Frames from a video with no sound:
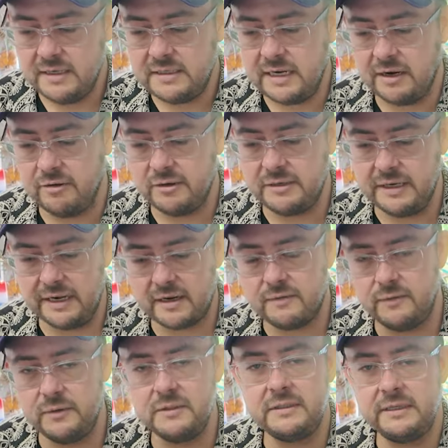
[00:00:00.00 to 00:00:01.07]
tarot deck
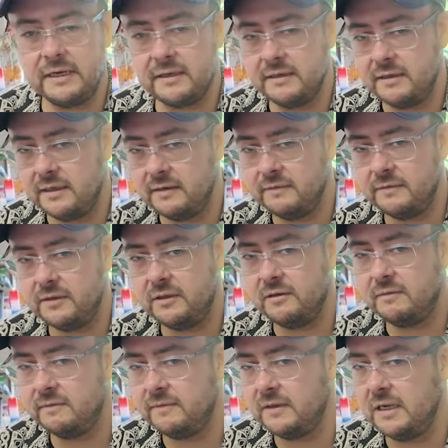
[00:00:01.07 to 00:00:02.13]
for the second half
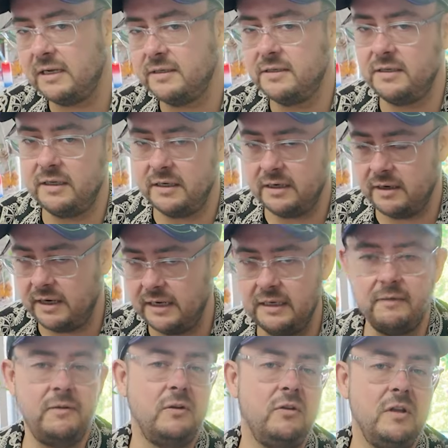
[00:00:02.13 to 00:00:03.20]
of last year. And
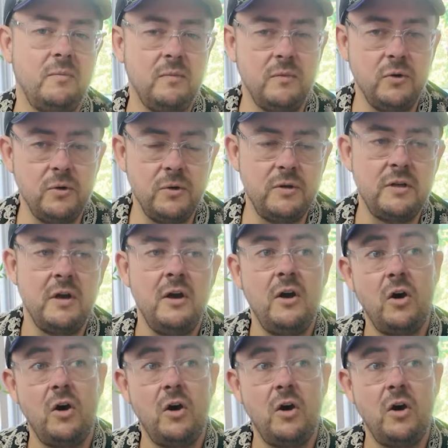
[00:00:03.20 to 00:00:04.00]
if you're in the mood